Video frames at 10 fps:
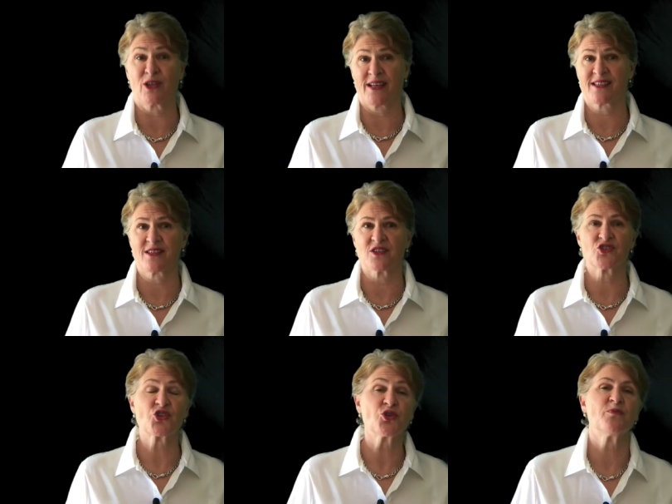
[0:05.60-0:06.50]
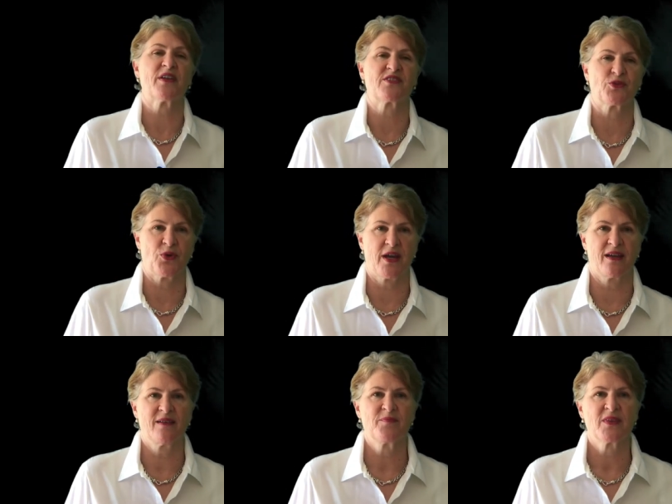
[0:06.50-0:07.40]
less than two months
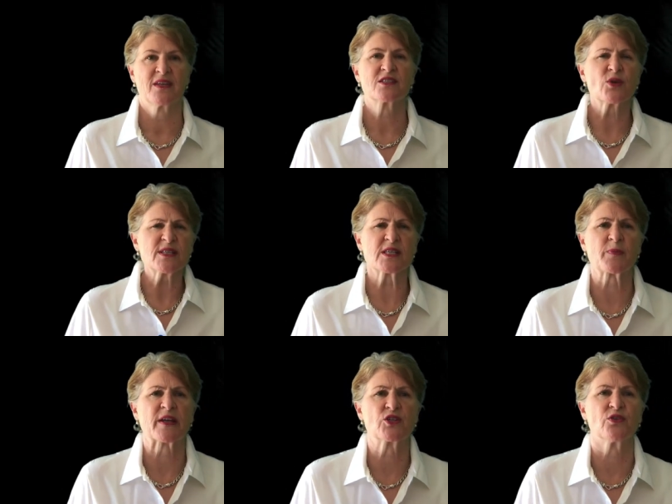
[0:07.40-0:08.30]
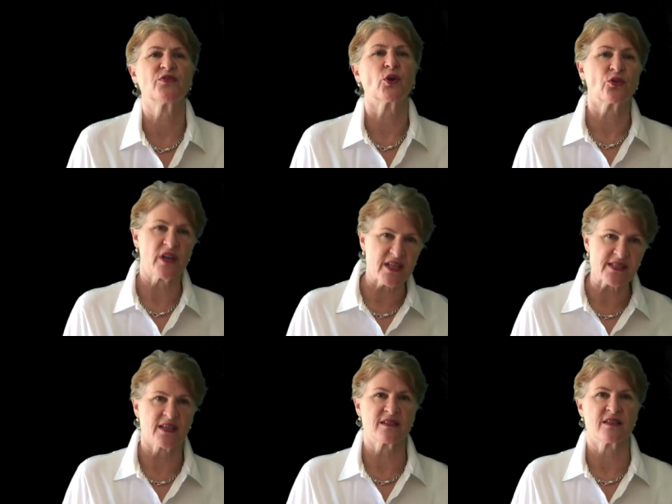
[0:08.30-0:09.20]
away, so I suspect you've already
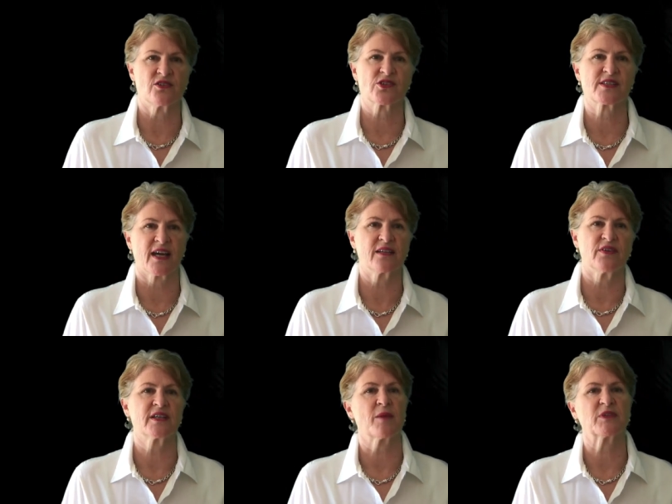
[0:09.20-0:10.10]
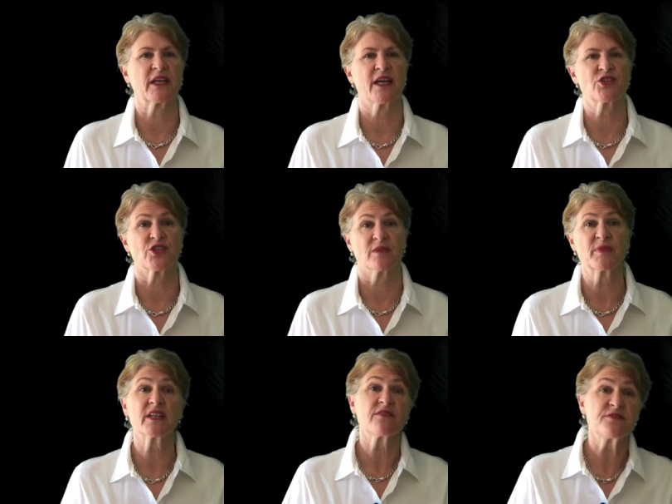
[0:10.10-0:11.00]
sent in your side event application,
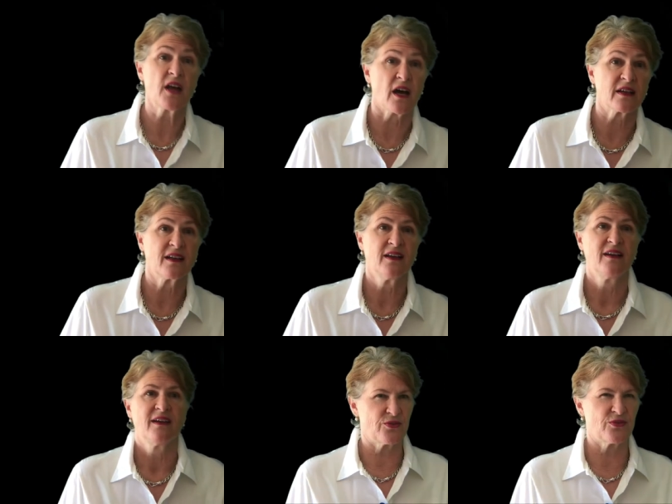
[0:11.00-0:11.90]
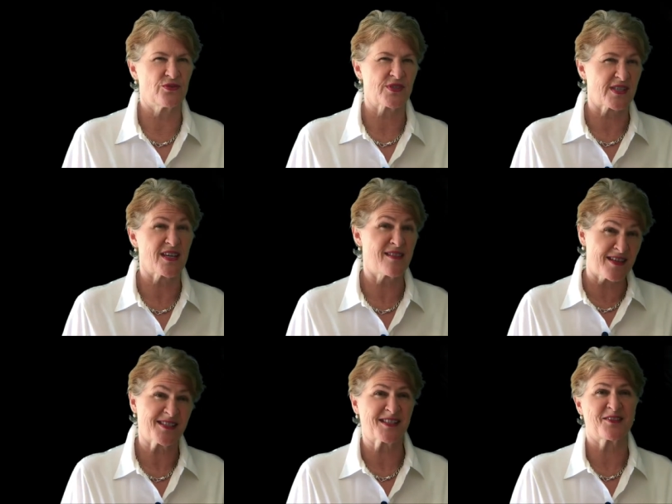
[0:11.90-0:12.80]
but if not, and you see
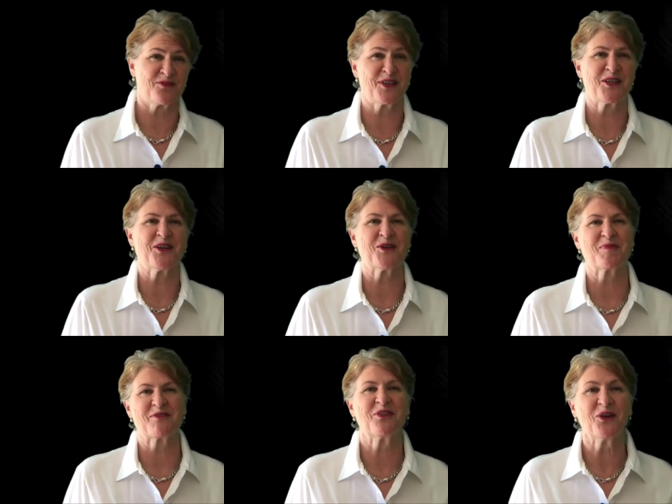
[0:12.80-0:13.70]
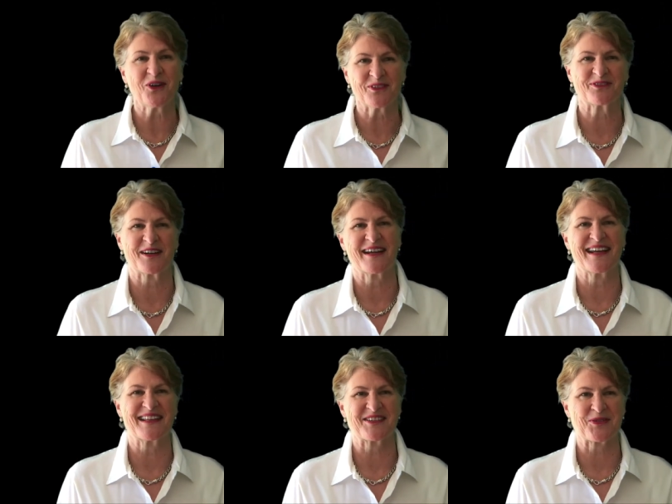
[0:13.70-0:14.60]
this video before
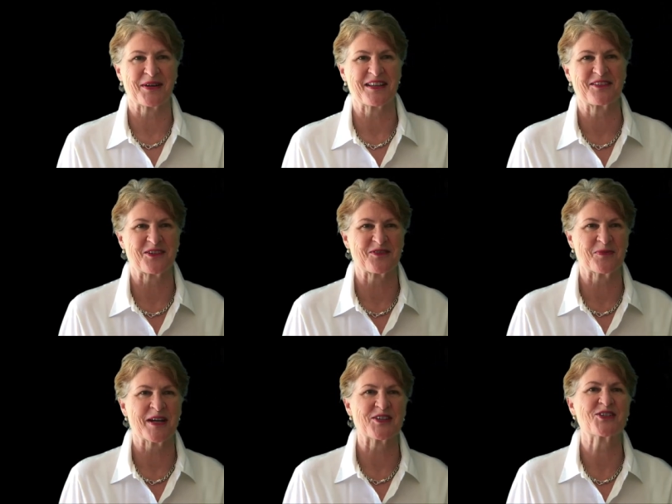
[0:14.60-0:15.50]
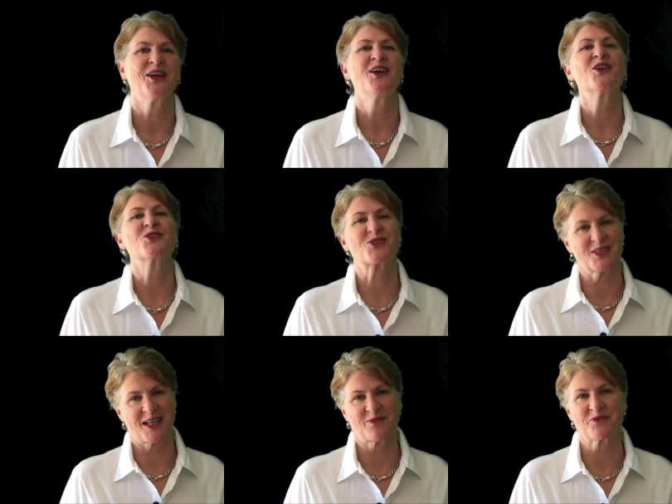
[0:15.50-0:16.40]
Friday the twenty-third of March, you
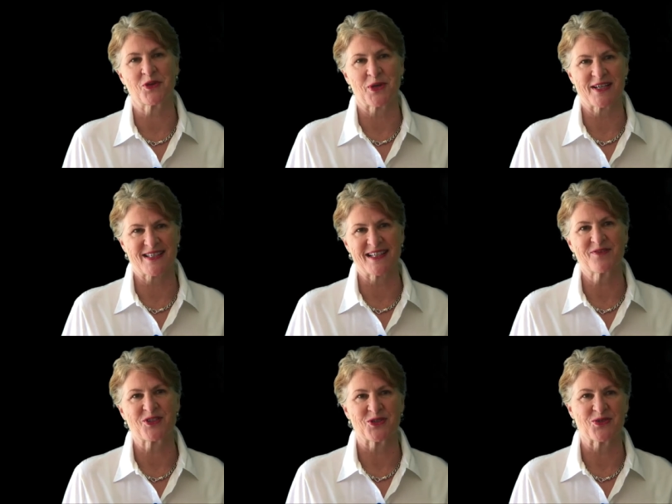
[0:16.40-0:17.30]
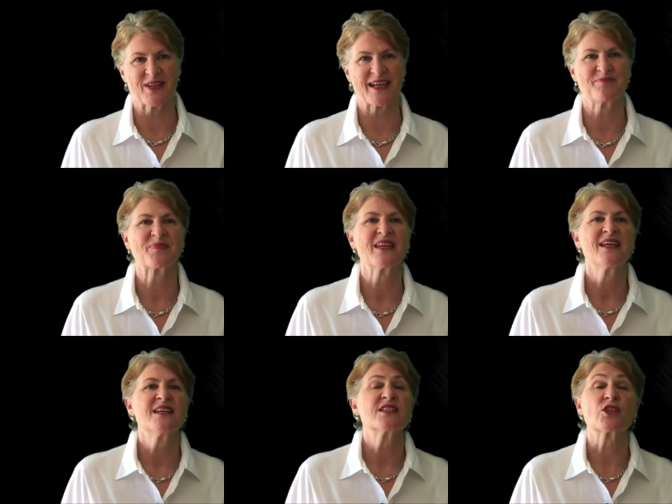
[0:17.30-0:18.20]
still have a few hours left to do that.
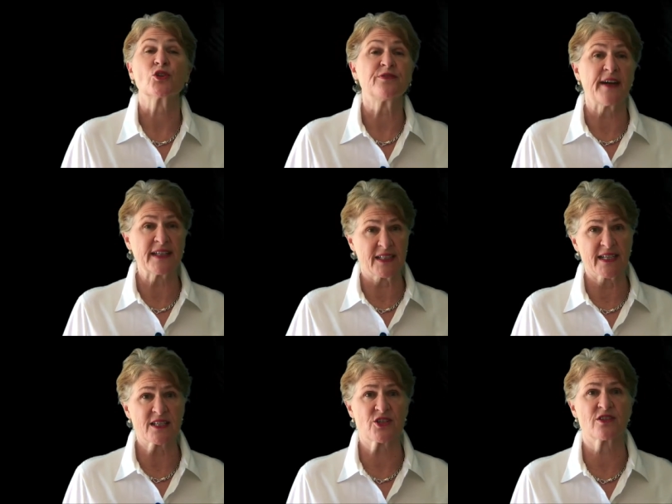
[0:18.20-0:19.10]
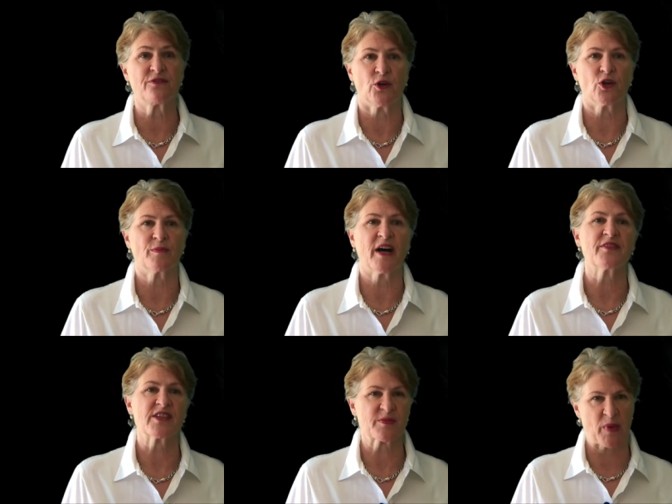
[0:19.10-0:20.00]
So you'll find a link to the form
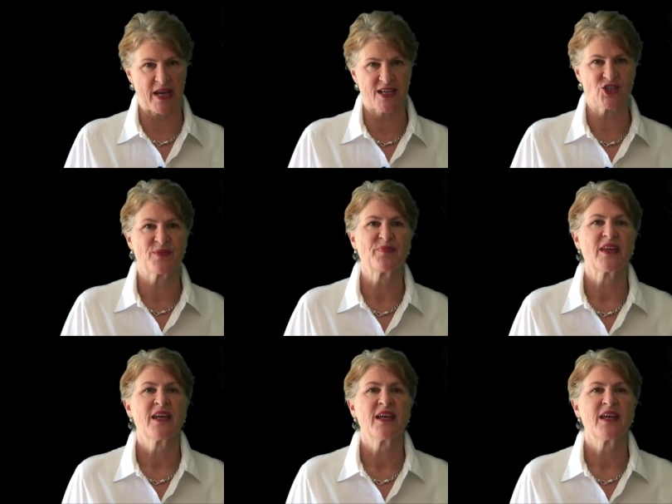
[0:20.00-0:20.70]
on this page.